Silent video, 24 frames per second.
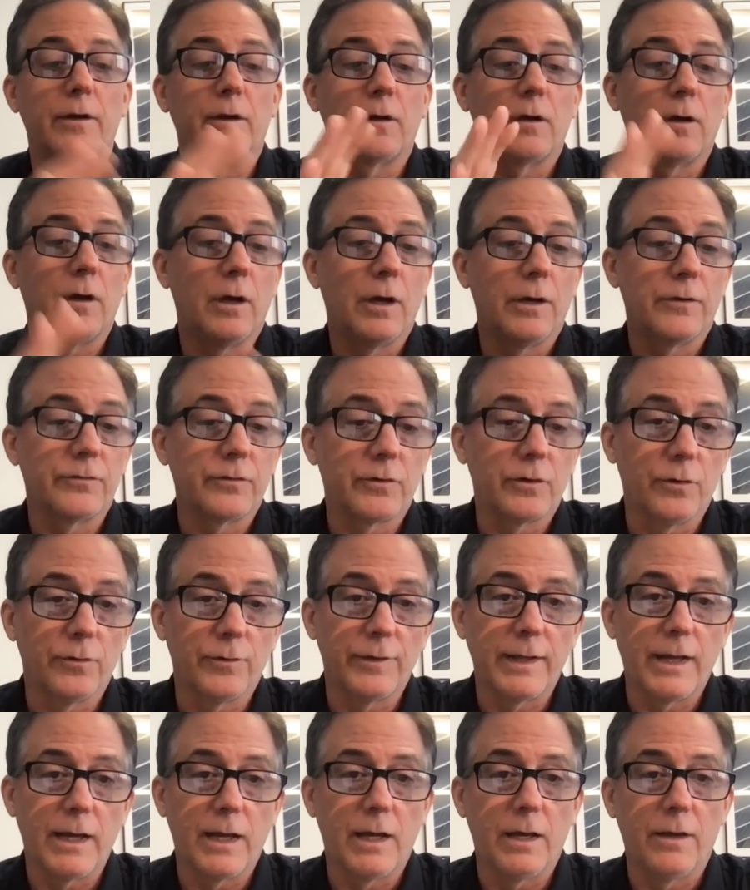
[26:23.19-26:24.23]
their costs
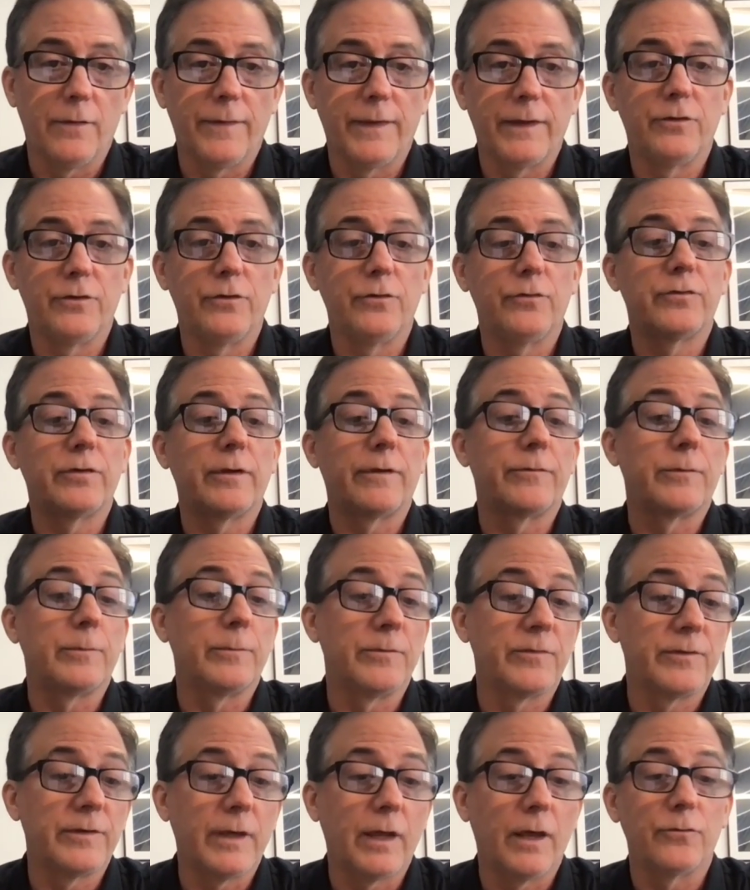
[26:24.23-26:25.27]
go down, they do stuff
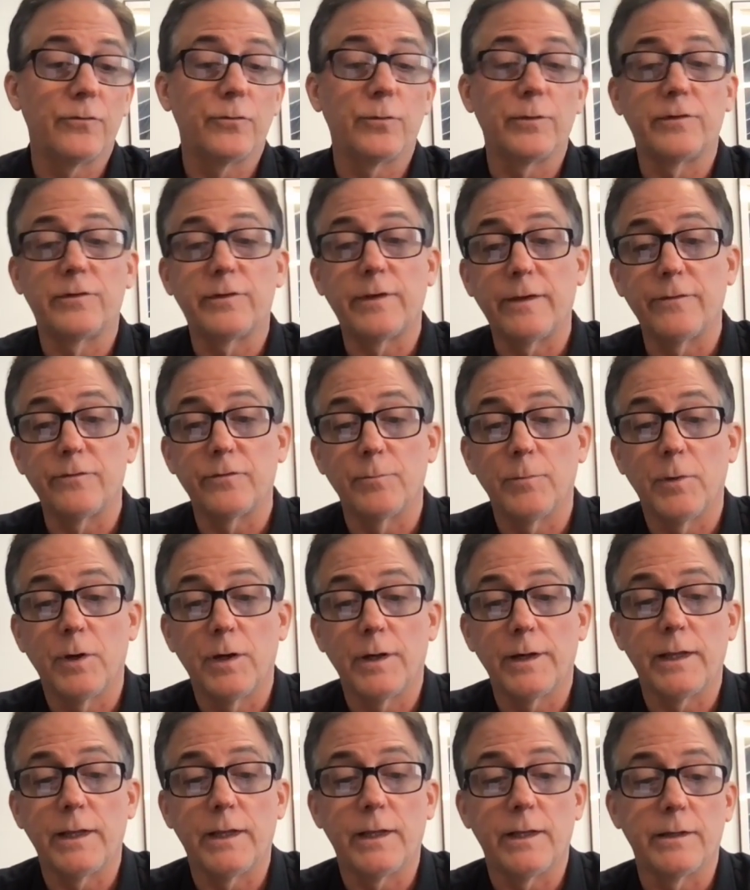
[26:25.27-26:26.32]
themselves, which saves
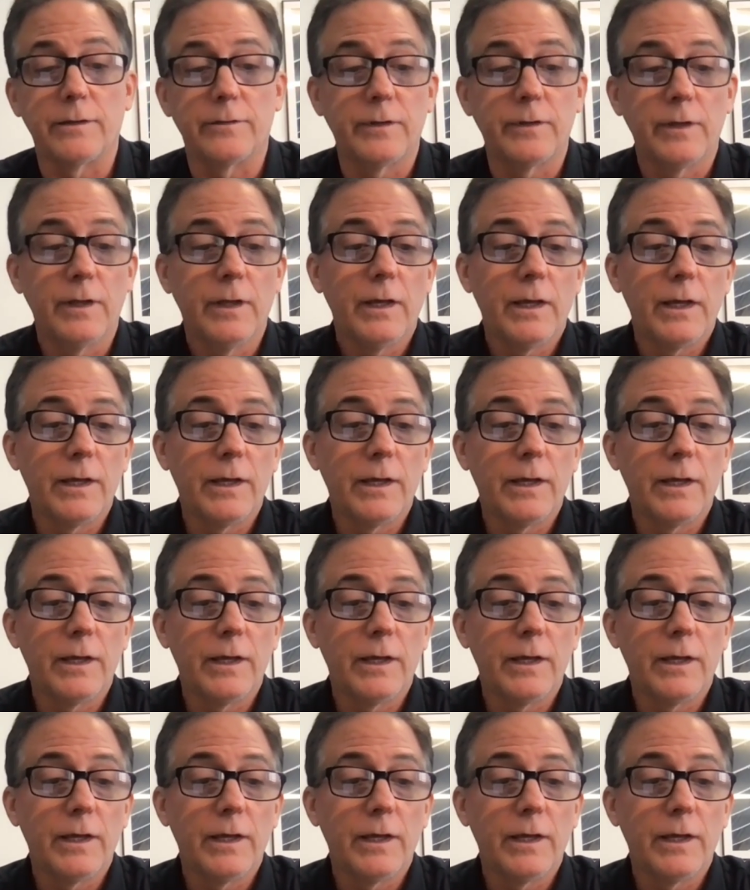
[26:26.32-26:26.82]
money. And